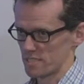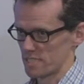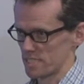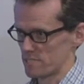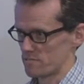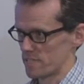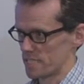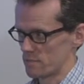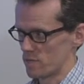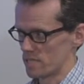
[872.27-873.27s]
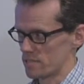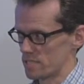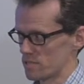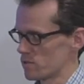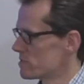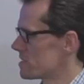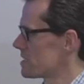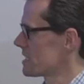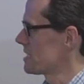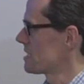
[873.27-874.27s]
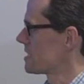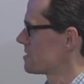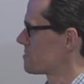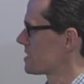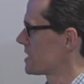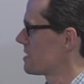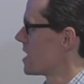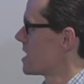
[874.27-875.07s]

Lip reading: I think they're a fairly well-known quantity, hopefully.